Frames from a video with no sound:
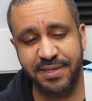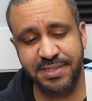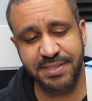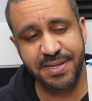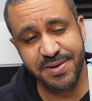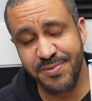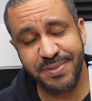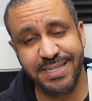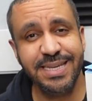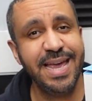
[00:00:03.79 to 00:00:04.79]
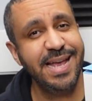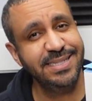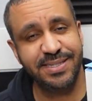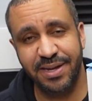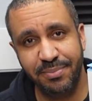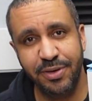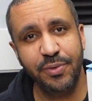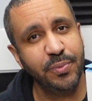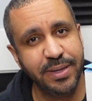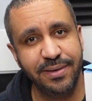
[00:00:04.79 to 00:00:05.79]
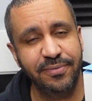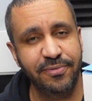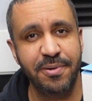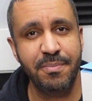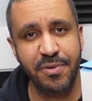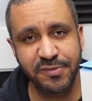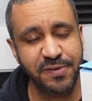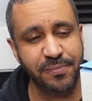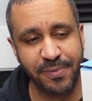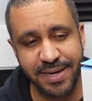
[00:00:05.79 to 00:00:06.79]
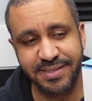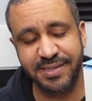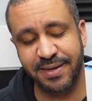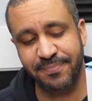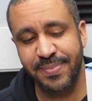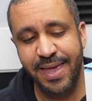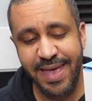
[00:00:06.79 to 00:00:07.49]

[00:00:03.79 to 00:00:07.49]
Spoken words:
This is the new TSW wheel from Moza Racing,